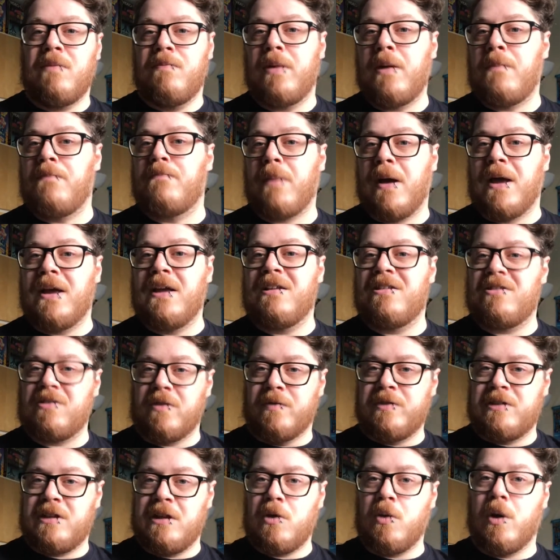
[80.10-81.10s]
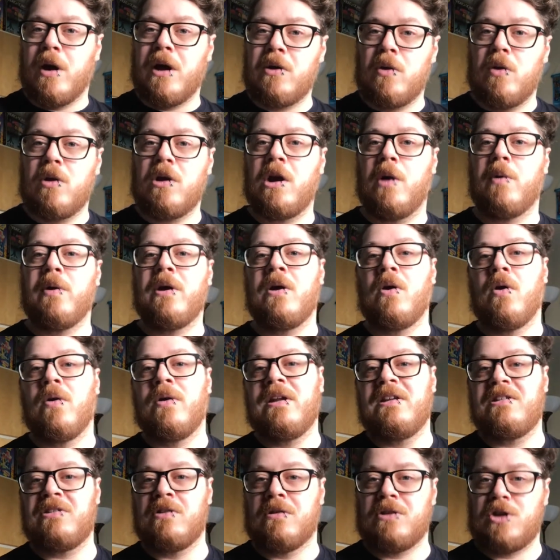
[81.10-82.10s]
big base, obviously quite a lot going
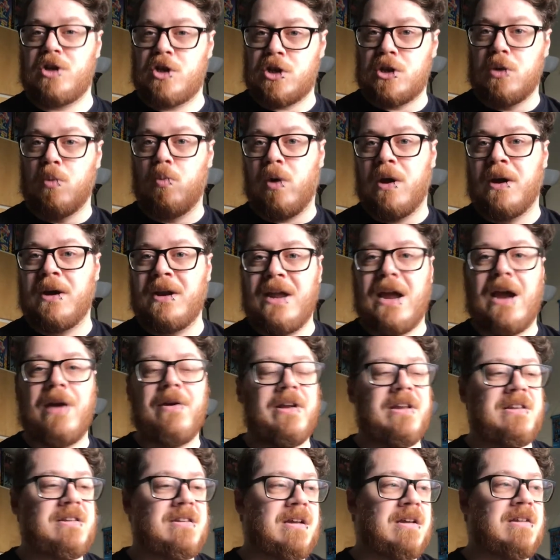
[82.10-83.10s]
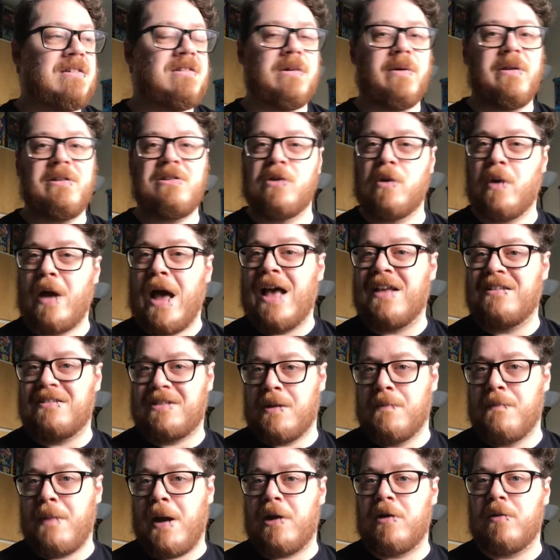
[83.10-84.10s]
on. It's not just the one character, so it's not as
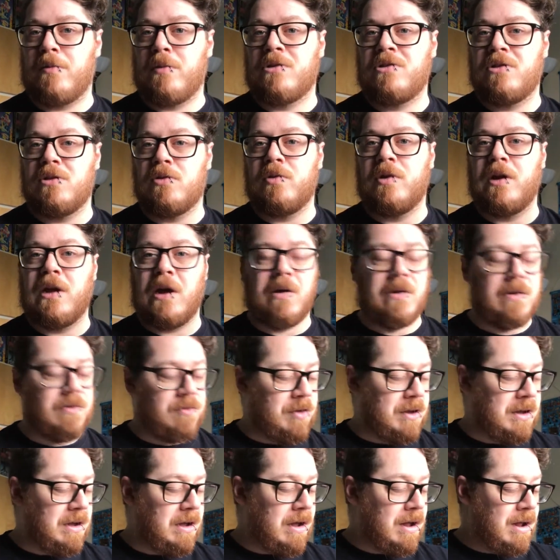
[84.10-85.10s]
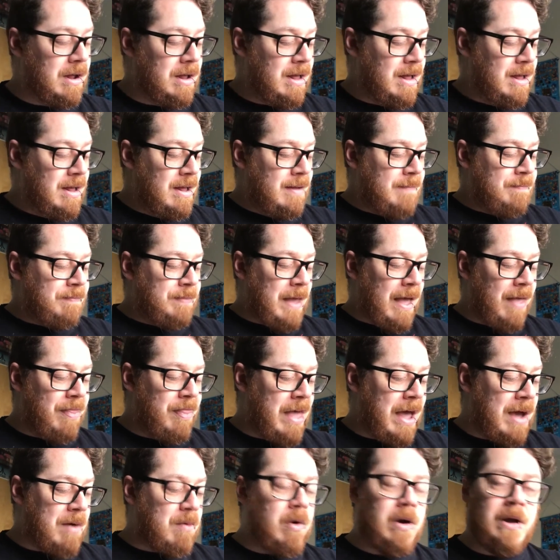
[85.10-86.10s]
comparable to the Riala figure.
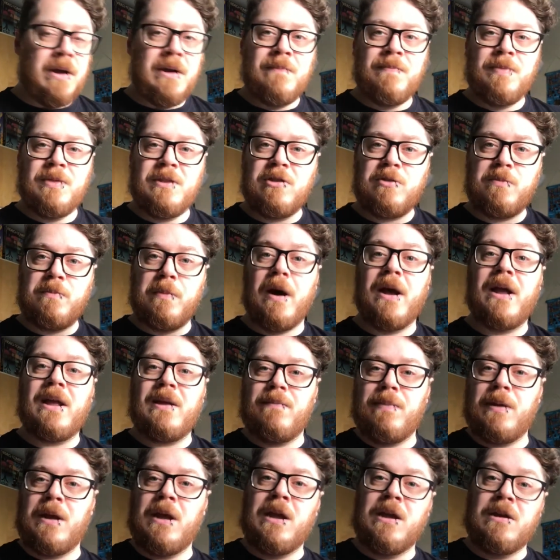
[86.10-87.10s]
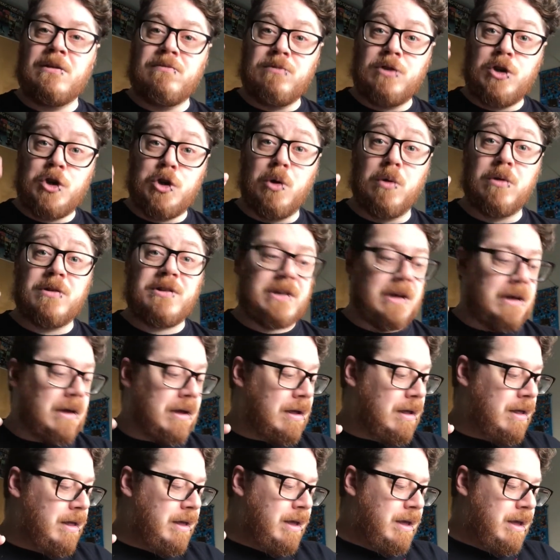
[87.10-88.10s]
And that one, despite being
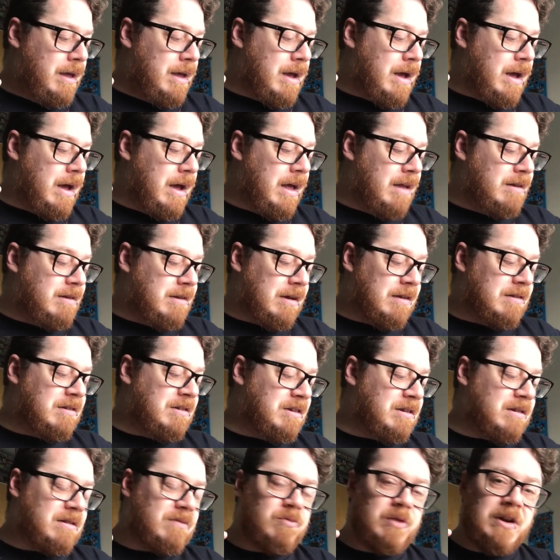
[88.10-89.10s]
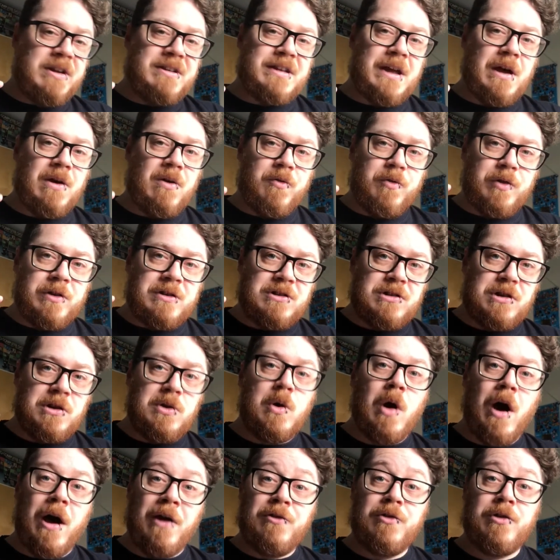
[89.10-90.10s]
shorter, does retail for
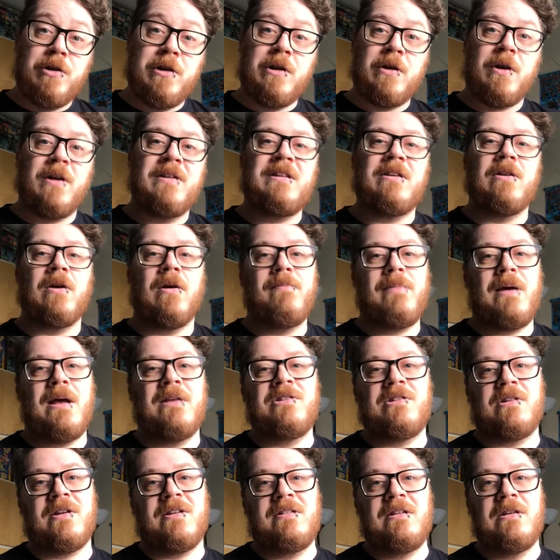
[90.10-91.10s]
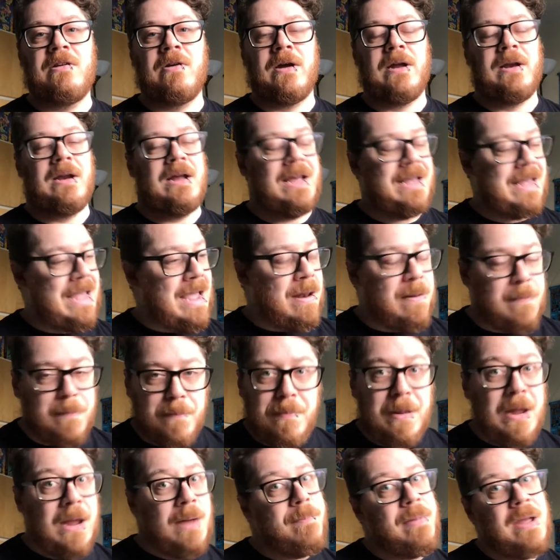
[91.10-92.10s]
£299.99. Again,
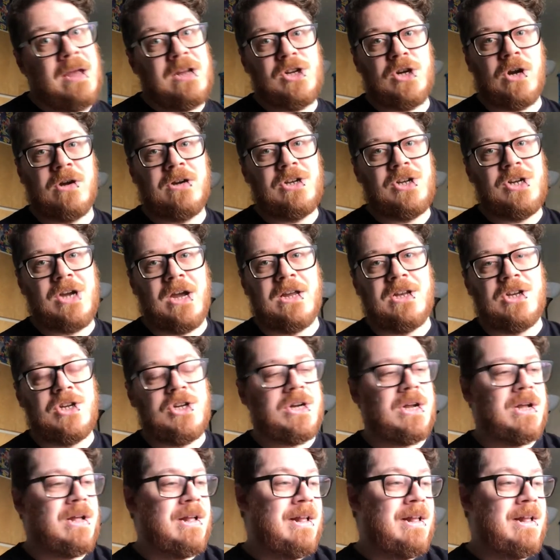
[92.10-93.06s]
big chunk of change.